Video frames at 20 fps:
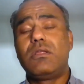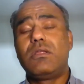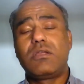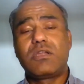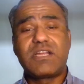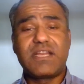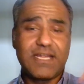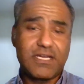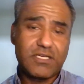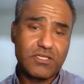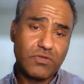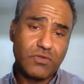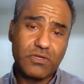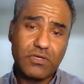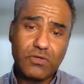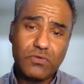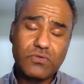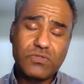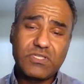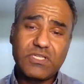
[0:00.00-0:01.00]
connect to the
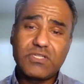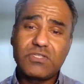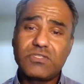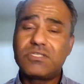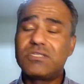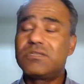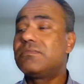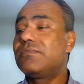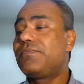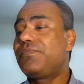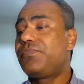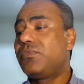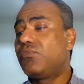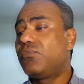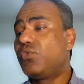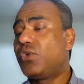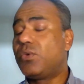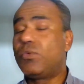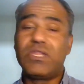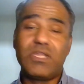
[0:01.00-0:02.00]
new system
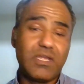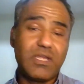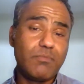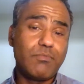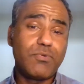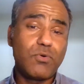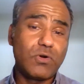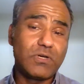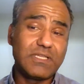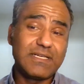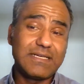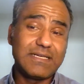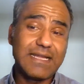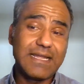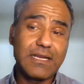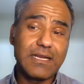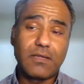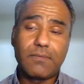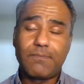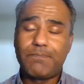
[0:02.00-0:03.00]
we will import the
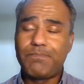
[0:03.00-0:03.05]
data